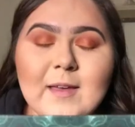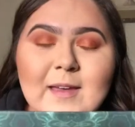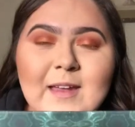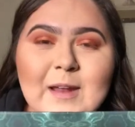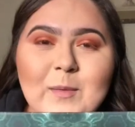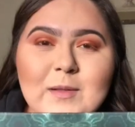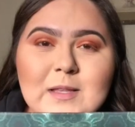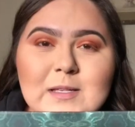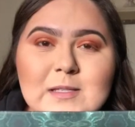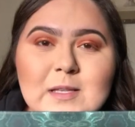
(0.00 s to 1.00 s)
And now with
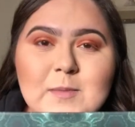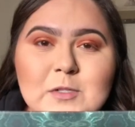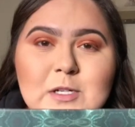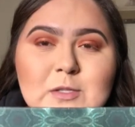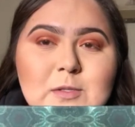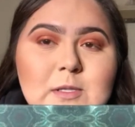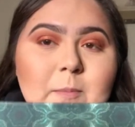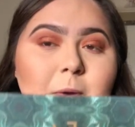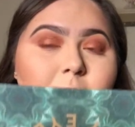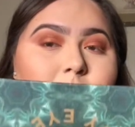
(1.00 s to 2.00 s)
that same
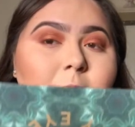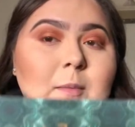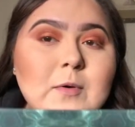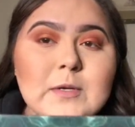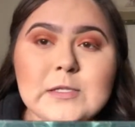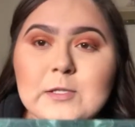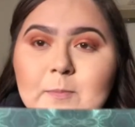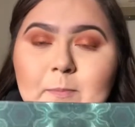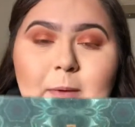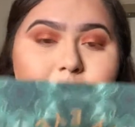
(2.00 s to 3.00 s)
translucent powder, I'm going to
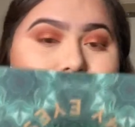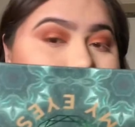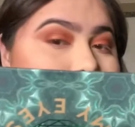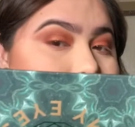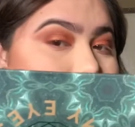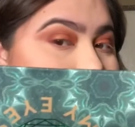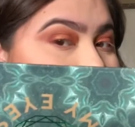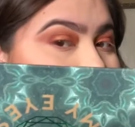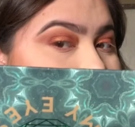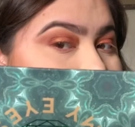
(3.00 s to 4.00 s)
bake
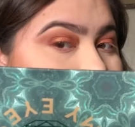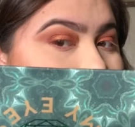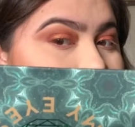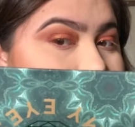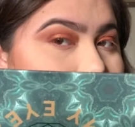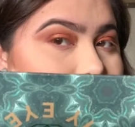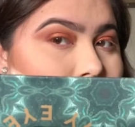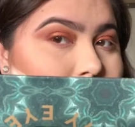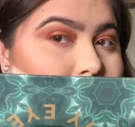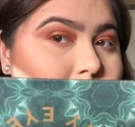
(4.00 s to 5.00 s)

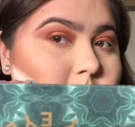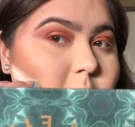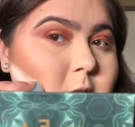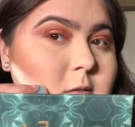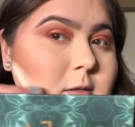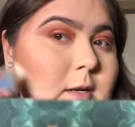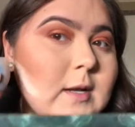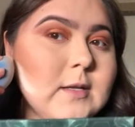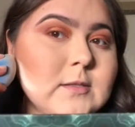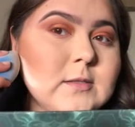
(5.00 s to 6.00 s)
under my contour
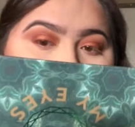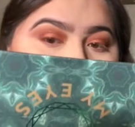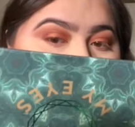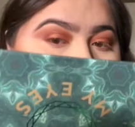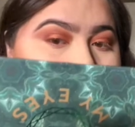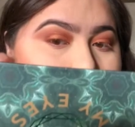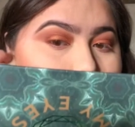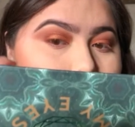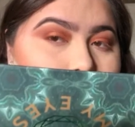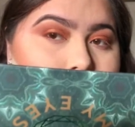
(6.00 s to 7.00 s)
lines.
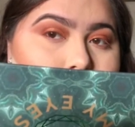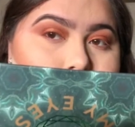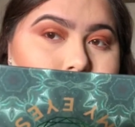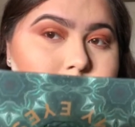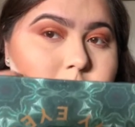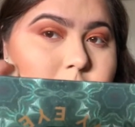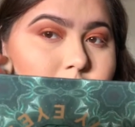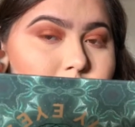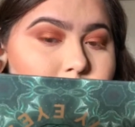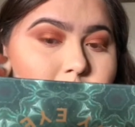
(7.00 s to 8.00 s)
I just like
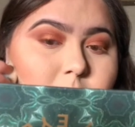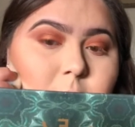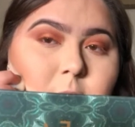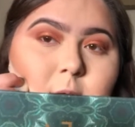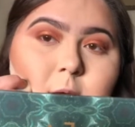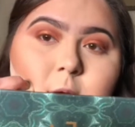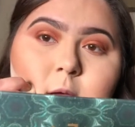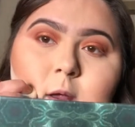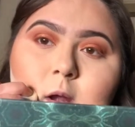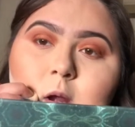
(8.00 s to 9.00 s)
grabbing powder
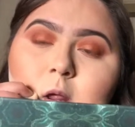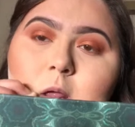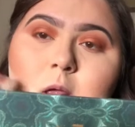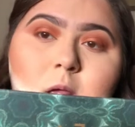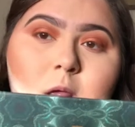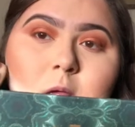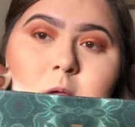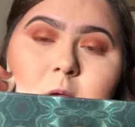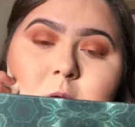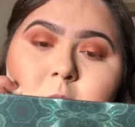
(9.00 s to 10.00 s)
and
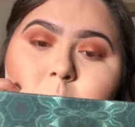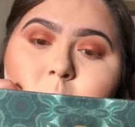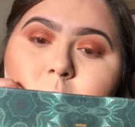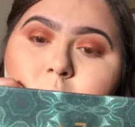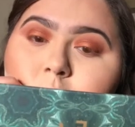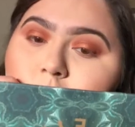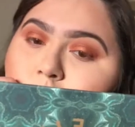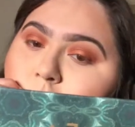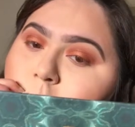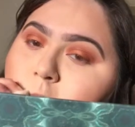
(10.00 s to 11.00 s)
bringing it
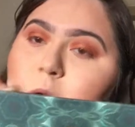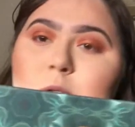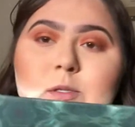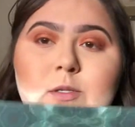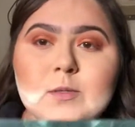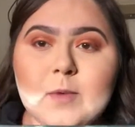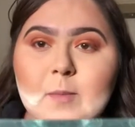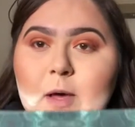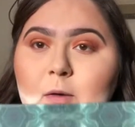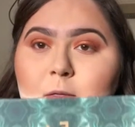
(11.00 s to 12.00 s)
in closer to my
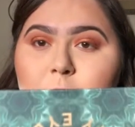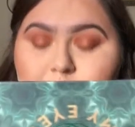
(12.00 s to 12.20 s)
mouth.